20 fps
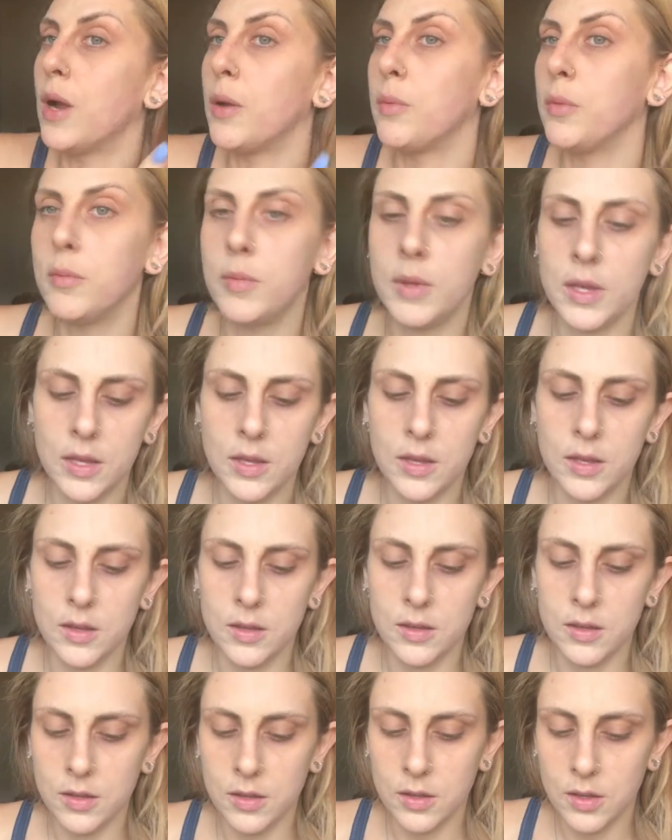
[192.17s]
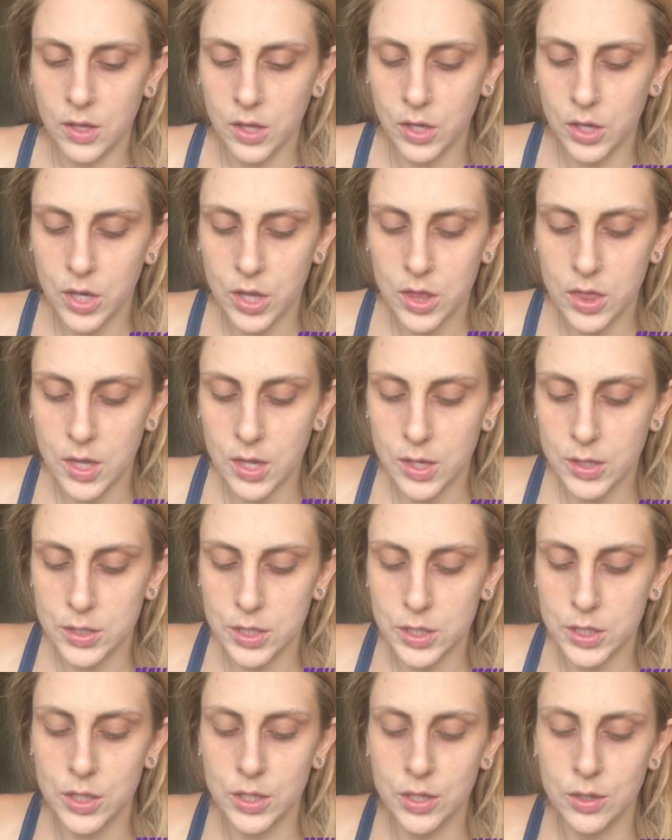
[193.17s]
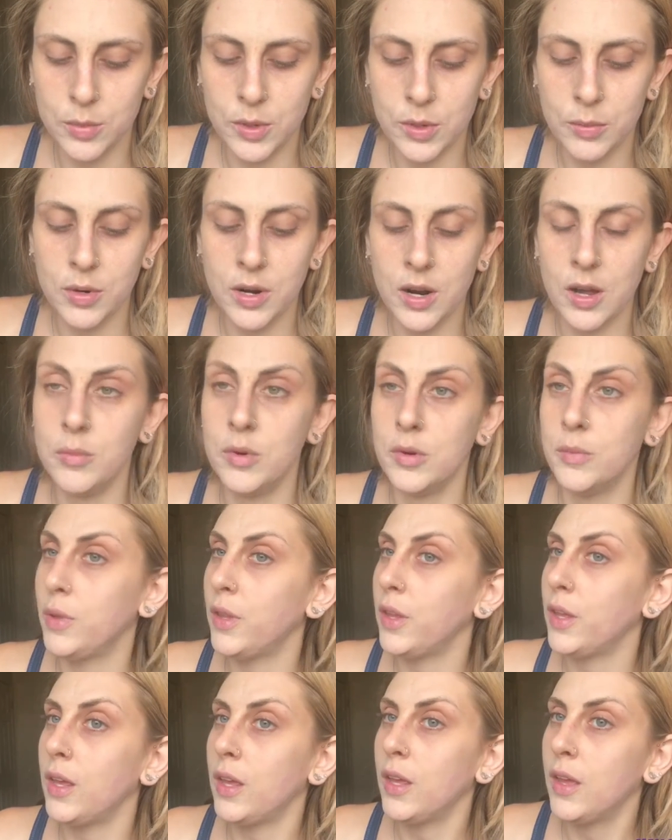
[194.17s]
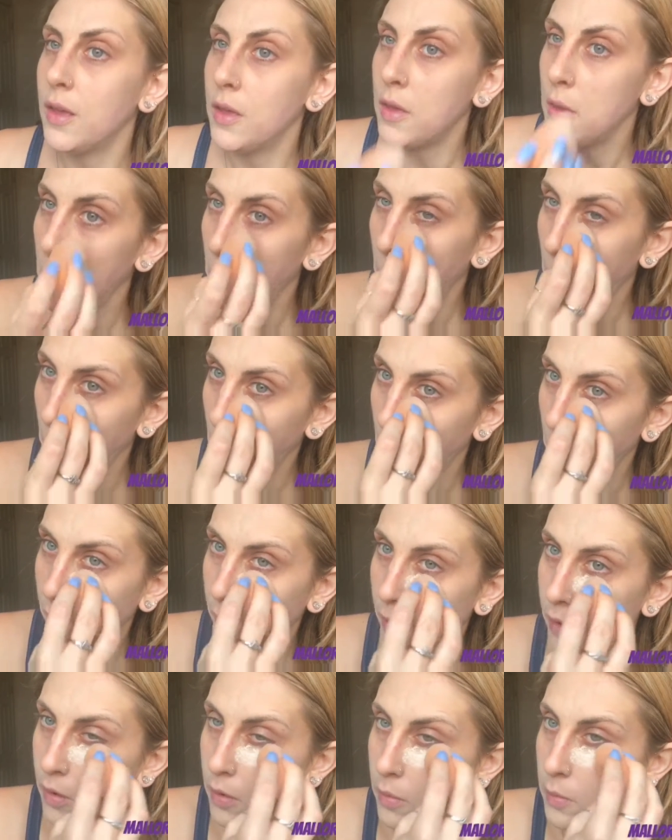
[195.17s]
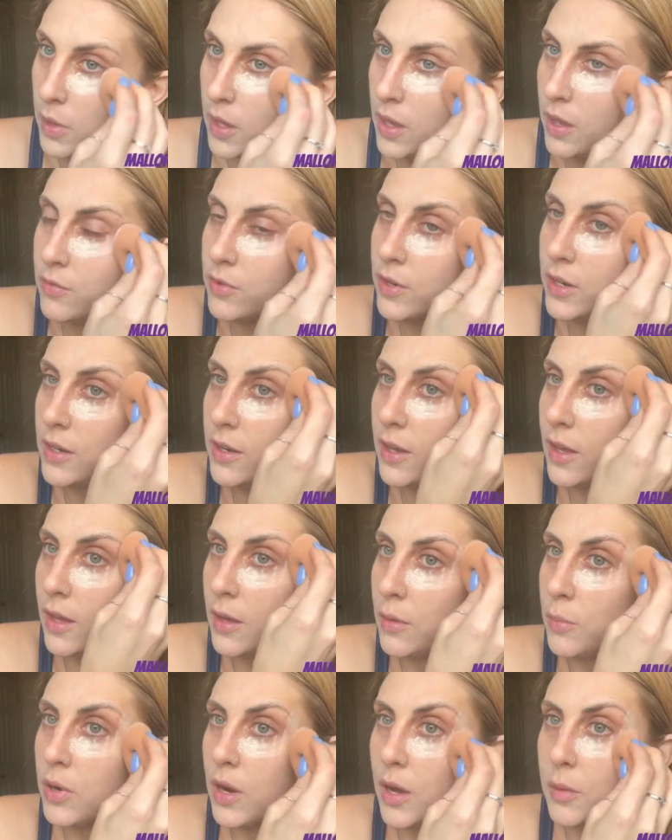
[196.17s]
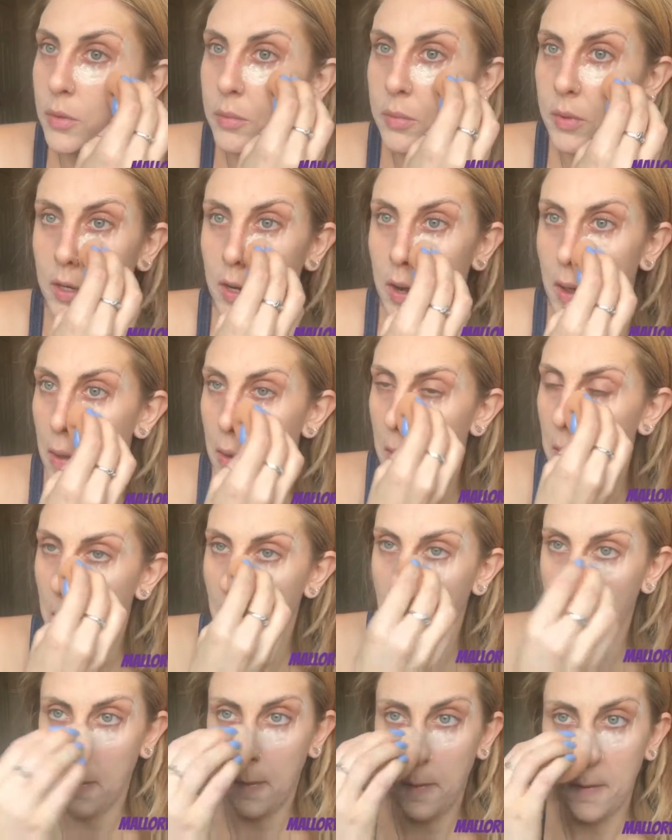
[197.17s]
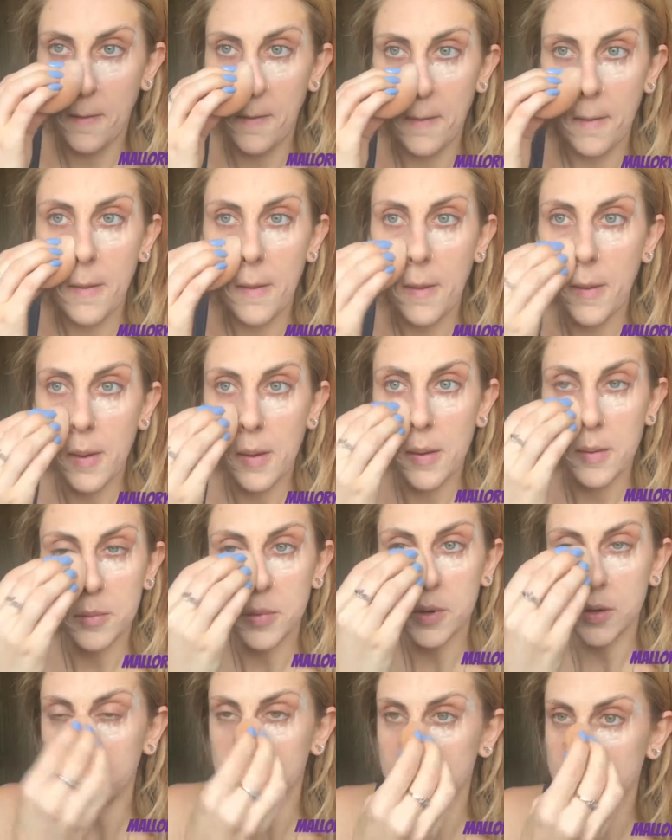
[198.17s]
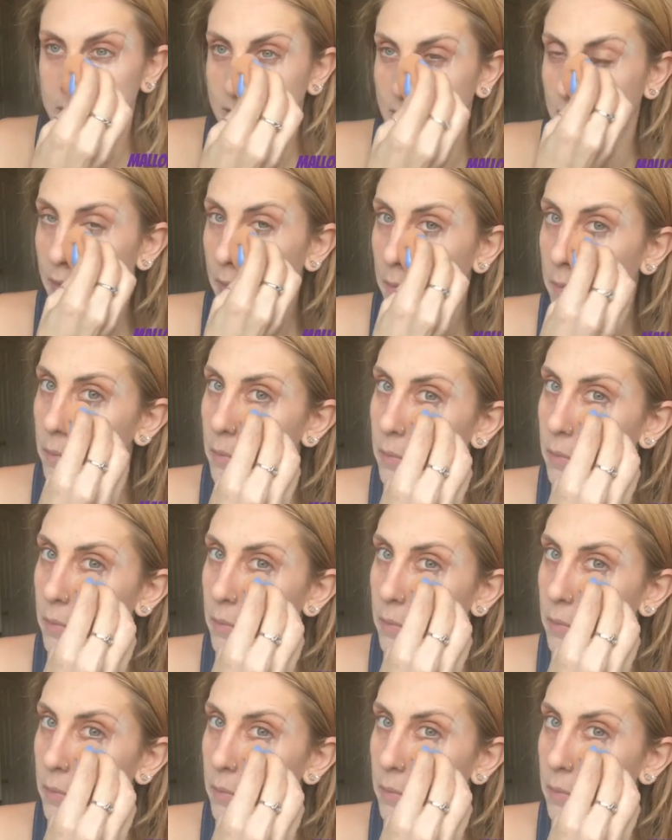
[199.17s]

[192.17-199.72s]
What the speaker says: probably be a good thing to do, but probably every day, probably not, but we'll see.